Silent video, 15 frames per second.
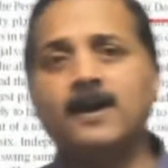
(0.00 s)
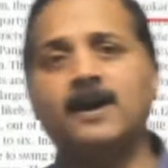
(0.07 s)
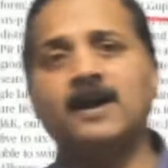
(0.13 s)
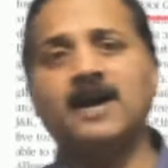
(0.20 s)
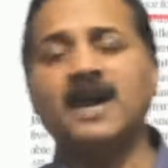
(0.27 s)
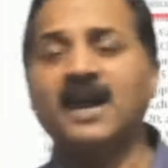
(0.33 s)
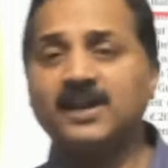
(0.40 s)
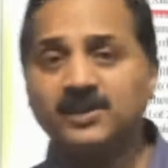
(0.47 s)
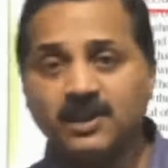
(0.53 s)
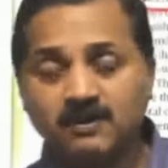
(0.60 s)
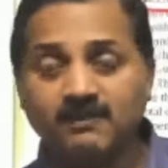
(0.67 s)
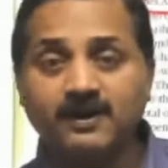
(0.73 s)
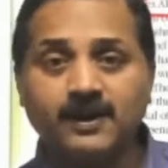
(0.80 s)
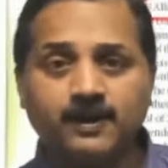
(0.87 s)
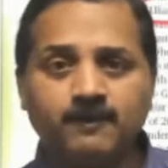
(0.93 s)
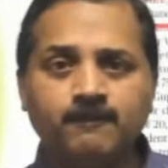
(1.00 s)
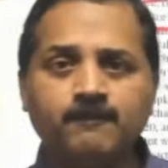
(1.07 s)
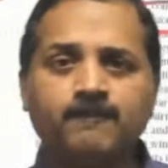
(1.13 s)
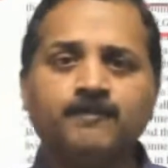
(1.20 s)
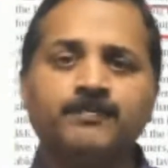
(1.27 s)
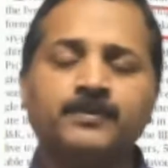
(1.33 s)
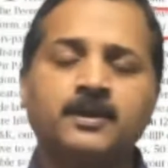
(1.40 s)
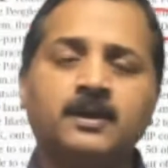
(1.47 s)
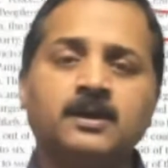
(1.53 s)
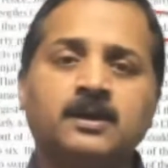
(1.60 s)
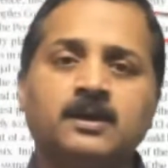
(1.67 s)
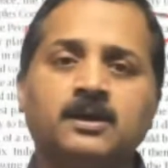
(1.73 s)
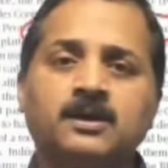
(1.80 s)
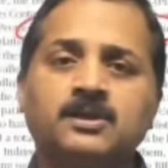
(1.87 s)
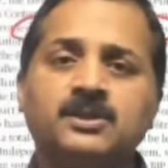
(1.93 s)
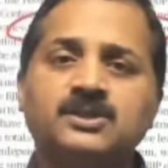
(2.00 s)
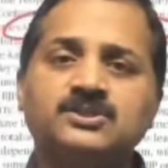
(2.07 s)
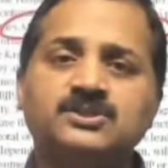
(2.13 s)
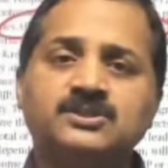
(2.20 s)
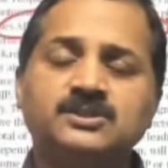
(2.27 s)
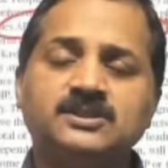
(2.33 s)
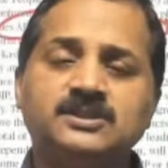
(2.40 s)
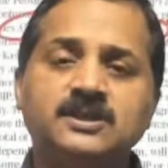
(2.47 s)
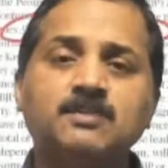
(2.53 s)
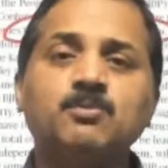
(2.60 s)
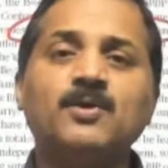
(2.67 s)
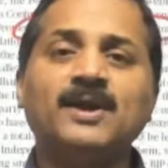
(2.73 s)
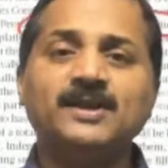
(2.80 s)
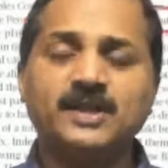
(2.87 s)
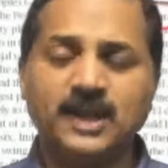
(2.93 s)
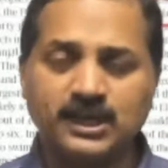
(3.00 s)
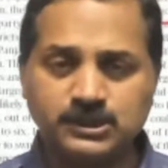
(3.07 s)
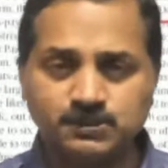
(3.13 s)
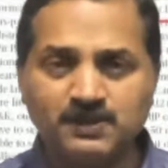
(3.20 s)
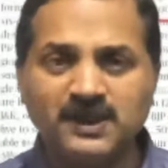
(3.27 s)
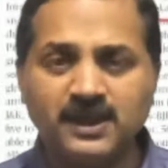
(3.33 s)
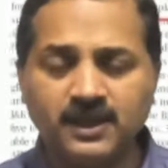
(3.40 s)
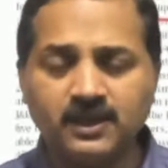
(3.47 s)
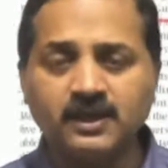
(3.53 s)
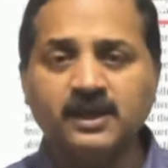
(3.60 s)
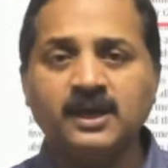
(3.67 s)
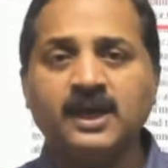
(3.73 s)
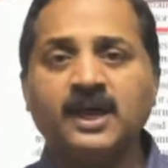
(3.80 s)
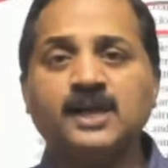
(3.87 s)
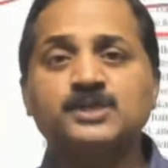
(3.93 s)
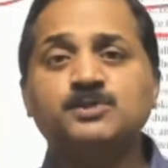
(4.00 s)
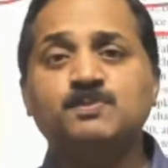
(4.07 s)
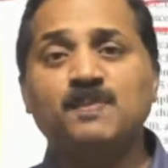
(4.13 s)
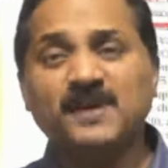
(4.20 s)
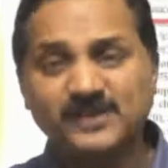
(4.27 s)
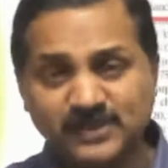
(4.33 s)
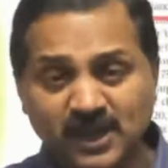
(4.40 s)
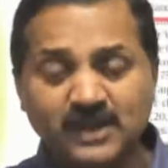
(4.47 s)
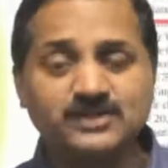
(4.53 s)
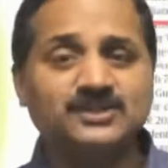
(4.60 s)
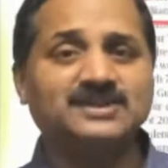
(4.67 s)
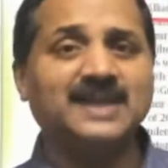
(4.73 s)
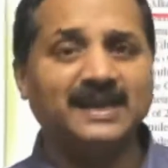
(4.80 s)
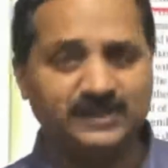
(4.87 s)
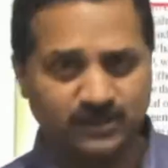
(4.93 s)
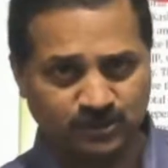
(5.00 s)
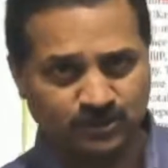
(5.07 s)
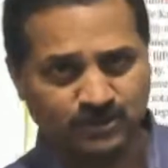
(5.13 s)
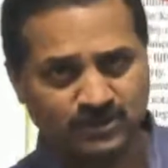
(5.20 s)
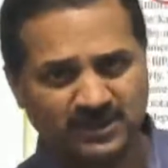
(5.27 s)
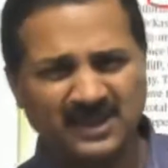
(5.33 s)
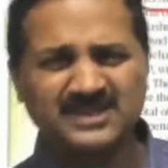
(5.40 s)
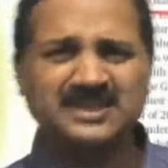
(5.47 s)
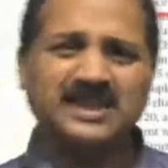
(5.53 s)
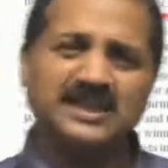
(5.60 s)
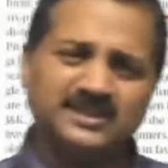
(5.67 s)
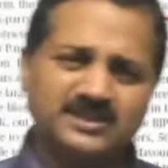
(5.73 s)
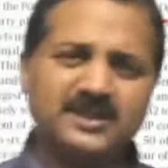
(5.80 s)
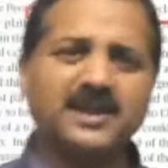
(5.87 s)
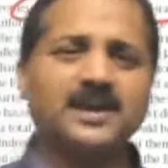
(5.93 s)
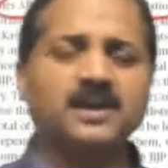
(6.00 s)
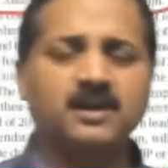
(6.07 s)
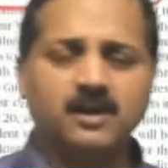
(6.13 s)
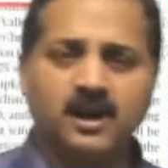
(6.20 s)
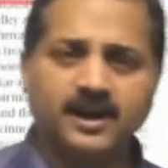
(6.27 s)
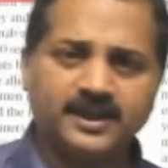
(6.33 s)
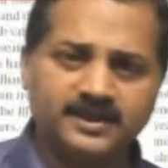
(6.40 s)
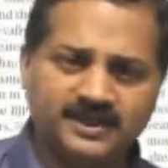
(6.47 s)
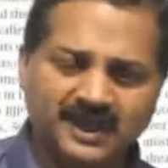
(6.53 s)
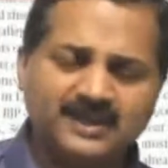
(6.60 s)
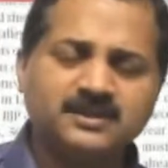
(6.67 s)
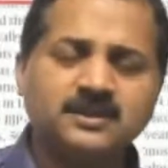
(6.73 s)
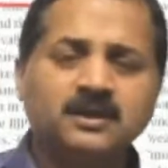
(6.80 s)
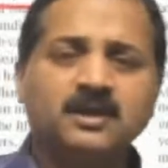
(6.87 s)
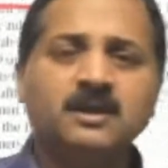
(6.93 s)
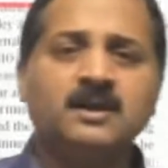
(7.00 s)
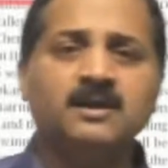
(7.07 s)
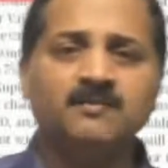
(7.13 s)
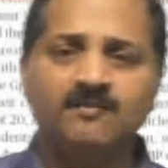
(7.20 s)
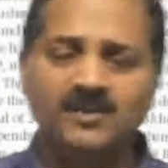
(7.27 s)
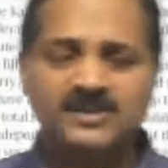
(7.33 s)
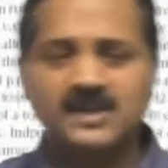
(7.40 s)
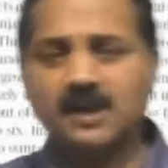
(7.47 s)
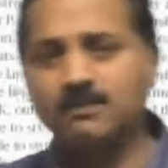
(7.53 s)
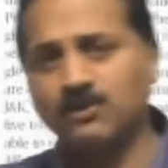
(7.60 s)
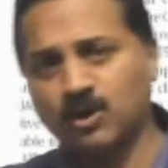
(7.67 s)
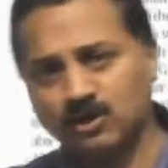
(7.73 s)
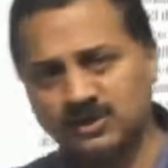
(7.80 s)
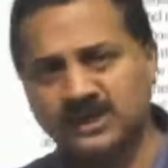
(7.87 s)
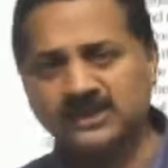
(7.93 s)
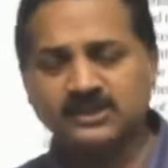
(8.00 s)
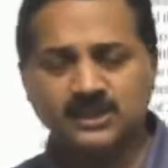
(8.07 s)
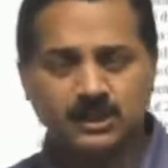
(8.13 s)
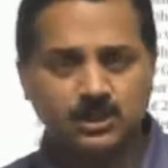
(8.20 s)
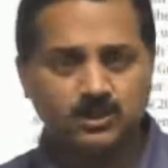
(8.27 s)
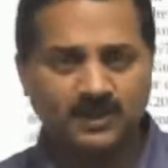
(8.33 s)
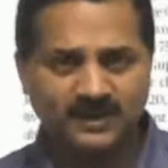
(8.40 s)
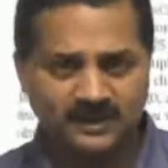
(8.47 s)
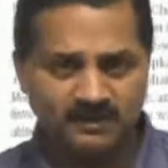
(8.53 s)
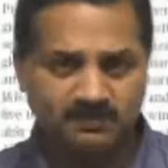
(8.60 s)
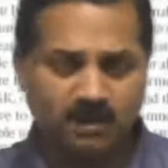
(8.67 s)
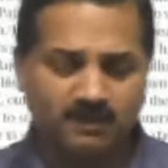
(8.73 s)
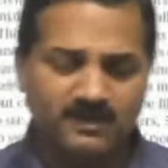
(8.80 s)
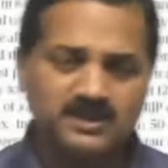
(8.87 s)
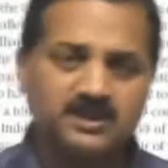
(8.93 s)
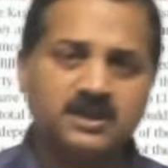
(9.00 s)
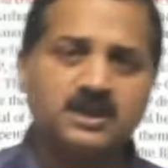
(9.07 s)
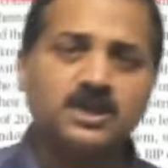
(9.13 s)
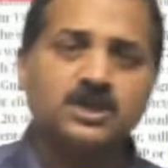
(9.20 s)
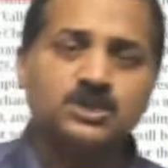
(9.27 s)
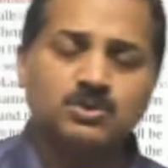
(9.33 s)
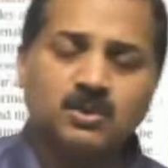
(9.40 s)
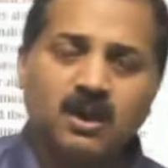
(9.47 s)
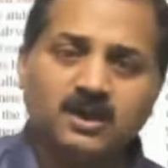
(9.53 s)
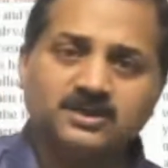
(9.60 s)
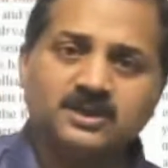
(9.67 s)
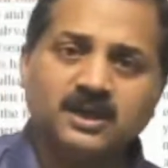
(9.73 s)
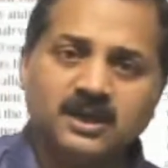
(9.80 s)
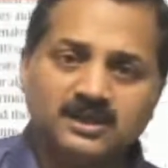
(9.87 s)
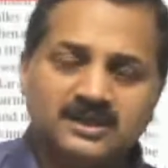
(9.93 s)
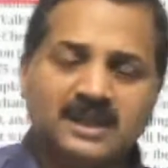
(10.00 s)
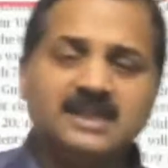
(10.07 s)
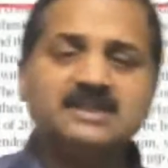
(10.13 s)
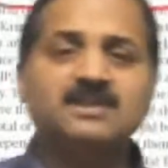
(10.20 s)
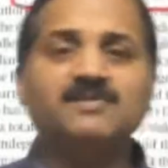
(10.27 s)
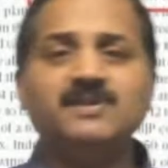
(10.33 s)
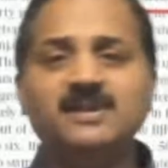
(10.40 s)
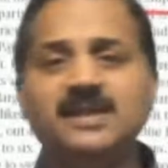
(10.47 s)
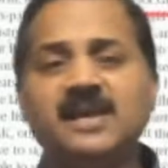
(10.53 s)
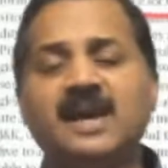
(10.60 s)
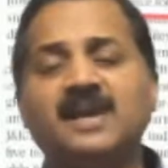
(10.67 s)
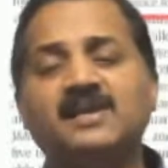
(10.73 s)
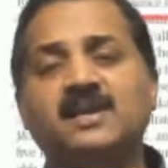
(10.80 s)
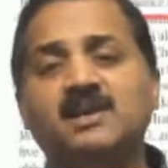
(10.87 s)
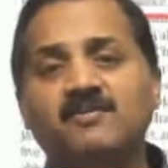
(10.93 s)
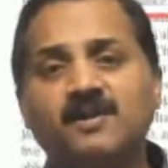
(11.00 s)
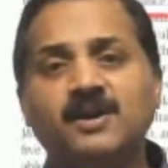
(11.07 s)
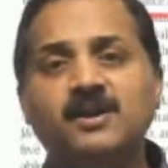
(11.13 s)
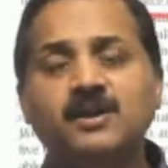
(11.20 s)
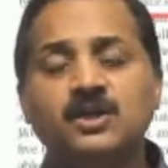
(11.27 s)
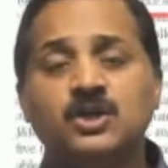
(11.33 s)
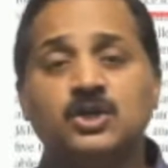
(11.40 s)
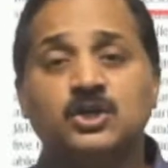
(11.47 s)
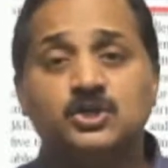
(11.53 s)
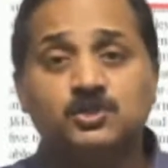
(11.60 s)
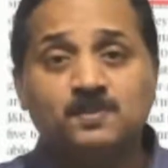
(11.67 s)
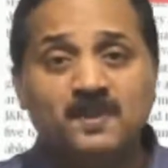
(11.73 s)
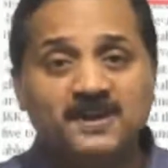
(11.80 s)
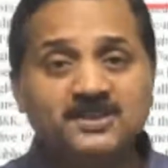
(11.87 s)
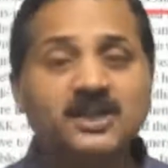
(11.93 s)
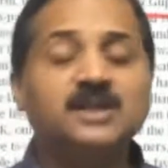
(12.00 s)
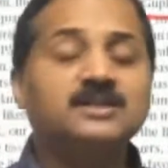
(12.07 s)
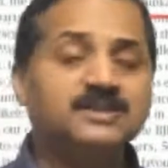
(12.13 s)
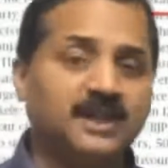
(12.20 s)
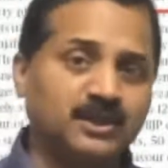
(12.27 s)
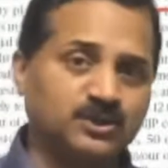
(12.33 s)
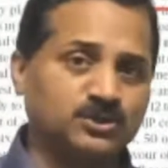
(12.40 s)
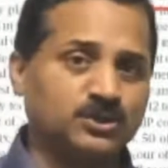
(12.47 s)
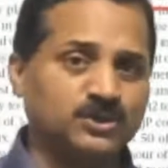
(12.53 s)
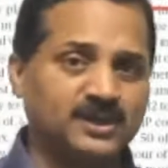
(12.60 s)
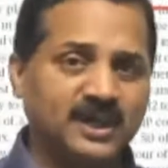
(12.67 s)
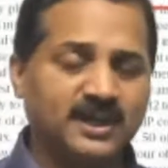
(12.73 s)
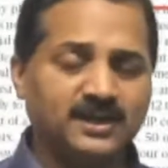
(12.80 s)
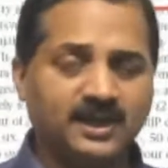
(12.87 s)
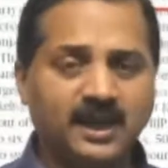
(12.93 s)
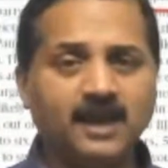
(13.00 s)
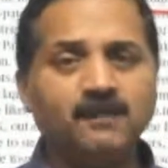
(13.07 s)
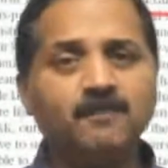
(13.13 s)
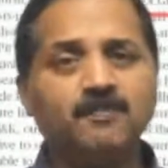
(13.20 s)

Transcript: had given the Jammu and Kashmir a special status. There is a history regarding that, which I am not getting into at the moment. So Article 370 had given special status to J&K.